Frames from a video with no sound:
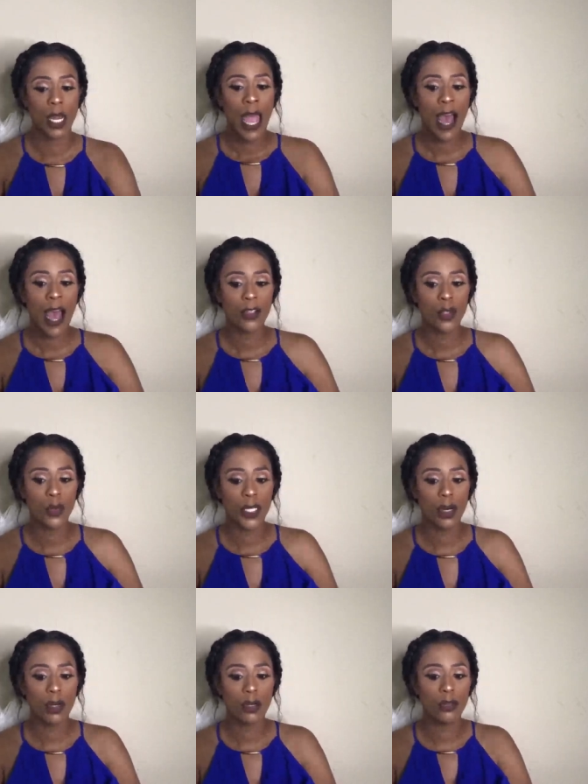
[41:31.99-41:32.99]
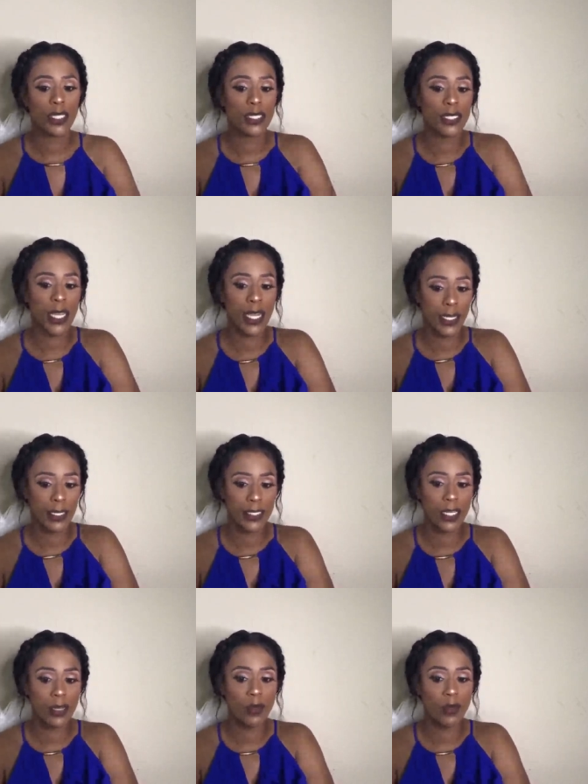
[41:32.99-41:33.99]
How do we hold the sex?
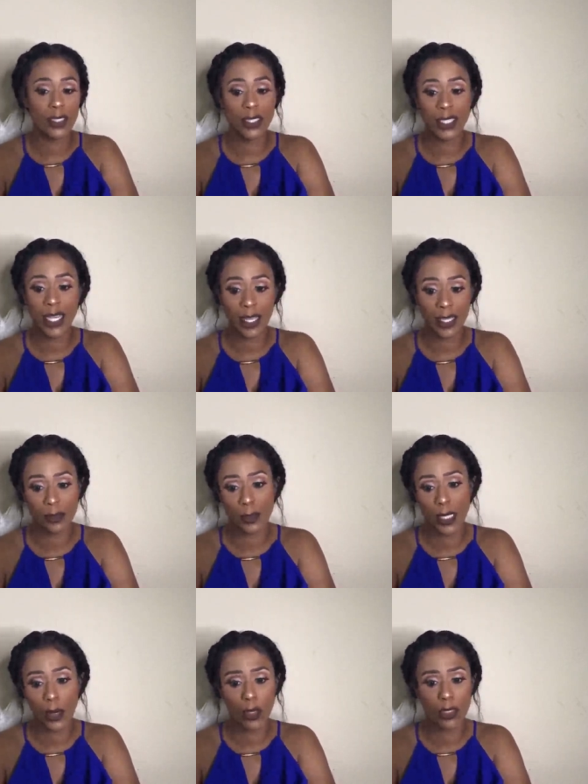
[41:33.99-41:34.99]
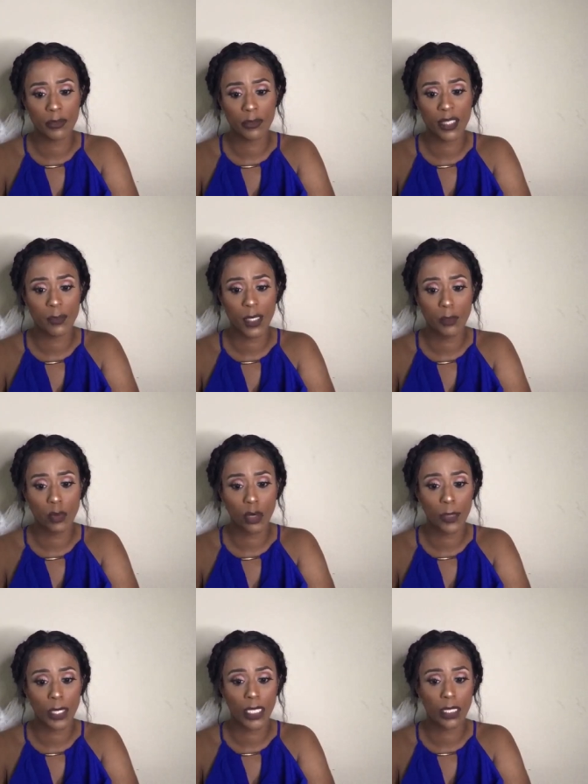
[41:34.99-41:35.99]
He wants sex, but I want him to spend more
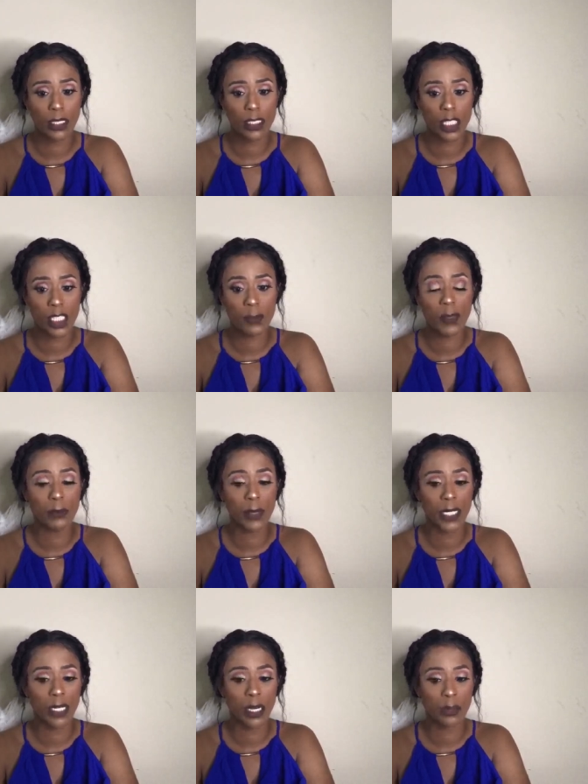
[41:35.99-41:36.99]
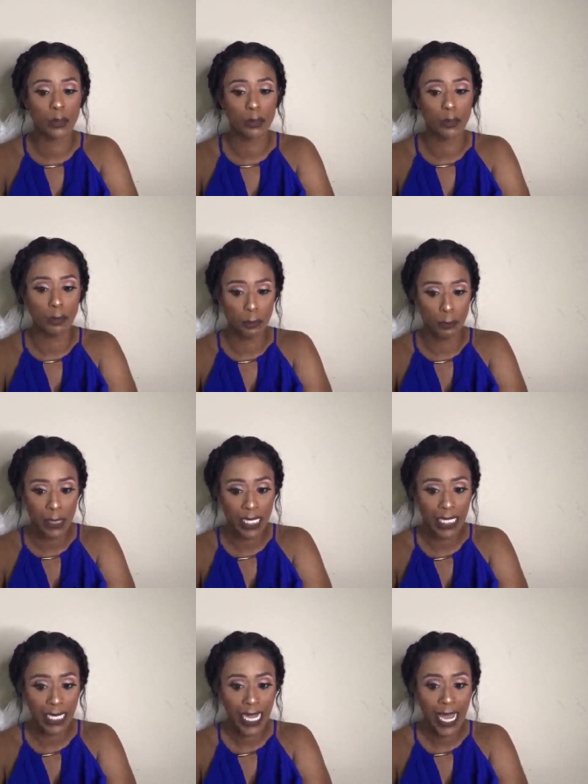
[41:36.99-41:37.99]
money, on
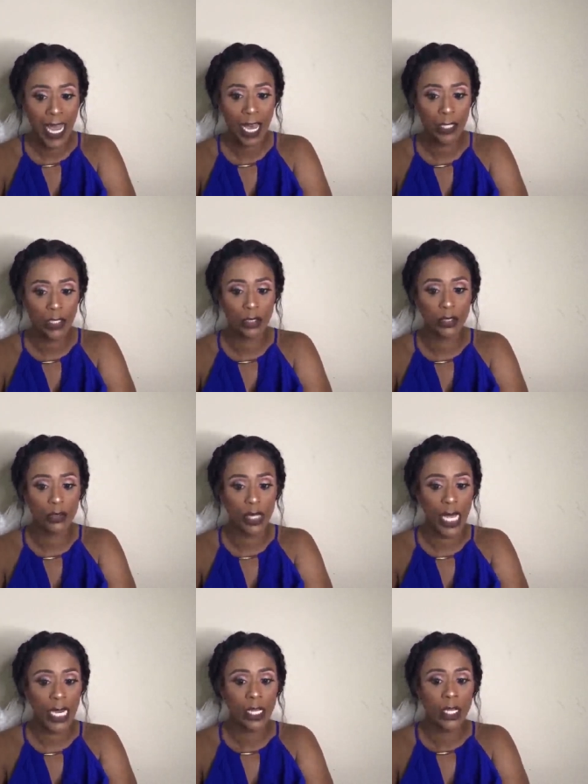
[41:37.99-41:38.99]
me. How do you do that?